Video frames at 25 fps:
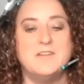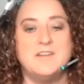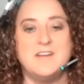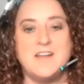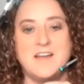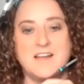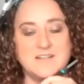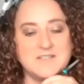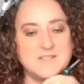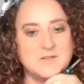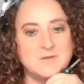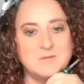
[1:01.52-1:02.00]
are
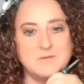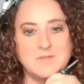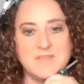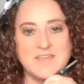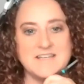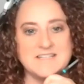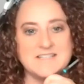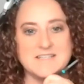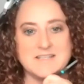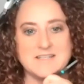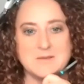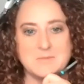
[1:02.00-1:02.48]
not too
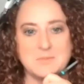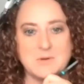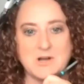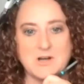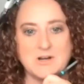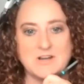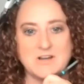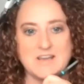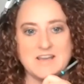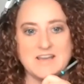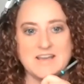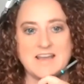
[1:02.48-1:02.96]
late to the
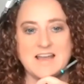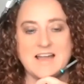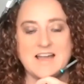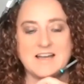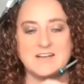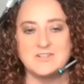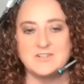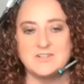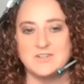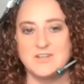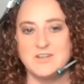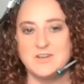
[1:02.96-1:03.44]
party.
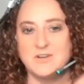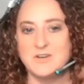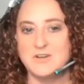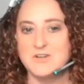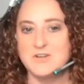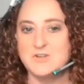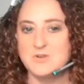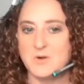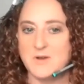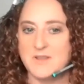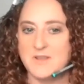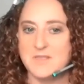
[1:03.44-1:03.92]
Actually, you
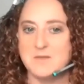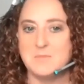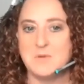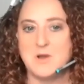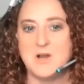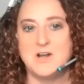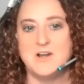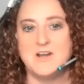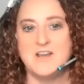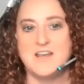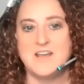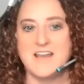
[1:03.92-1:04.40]
can join the
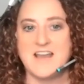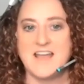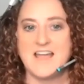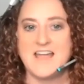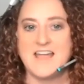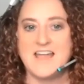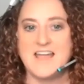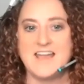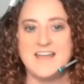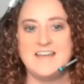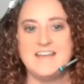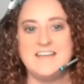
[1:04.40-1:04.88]
party
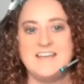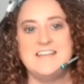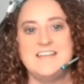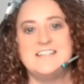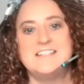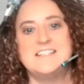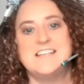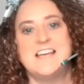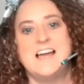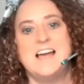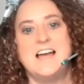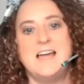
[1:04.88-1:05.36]
at
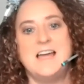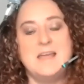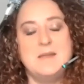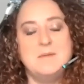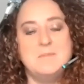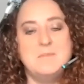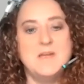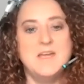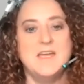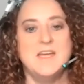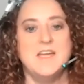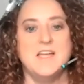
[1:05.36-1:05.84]
any
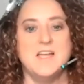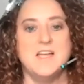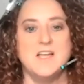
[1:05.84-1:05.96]
time.